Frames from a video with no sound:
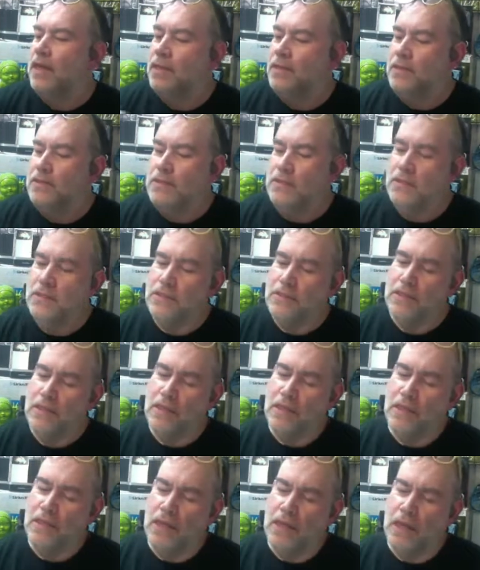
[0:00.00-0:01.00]
This is
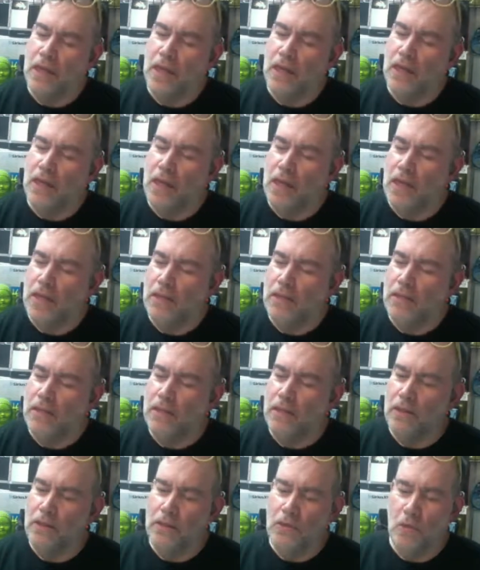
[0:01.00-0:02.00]

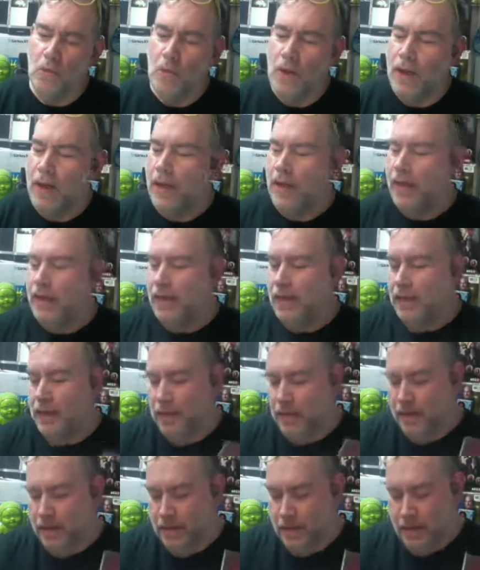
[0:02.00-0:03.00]
Along the Way,
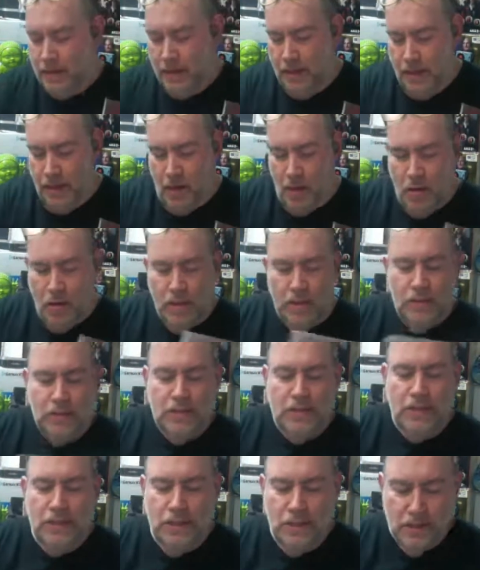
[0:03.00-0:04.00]
and the
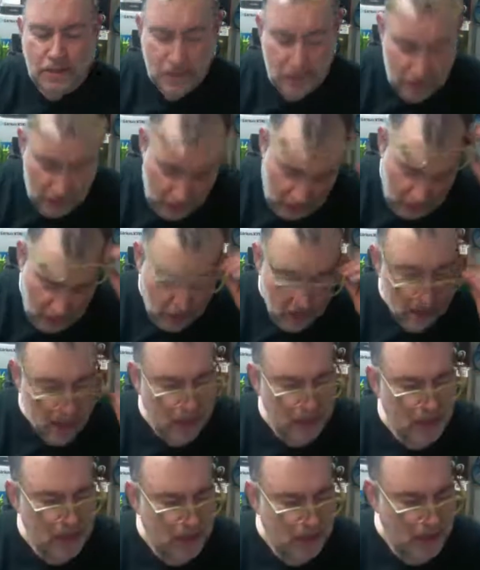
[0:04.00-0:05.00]
artist is
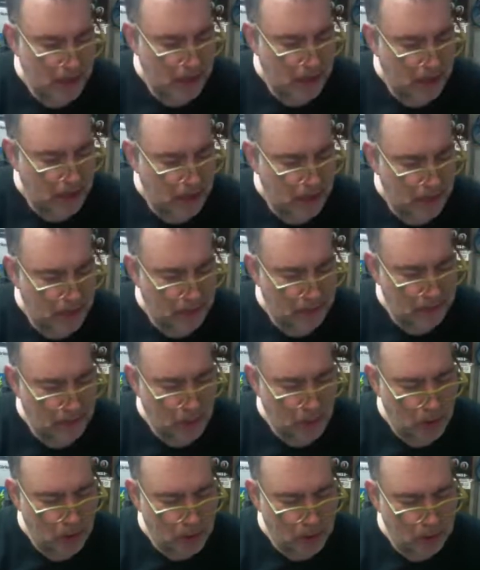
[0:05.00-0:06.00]

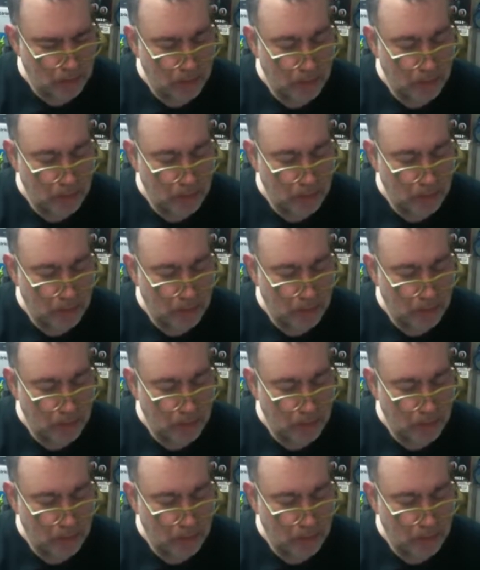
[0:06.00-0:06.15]
Mark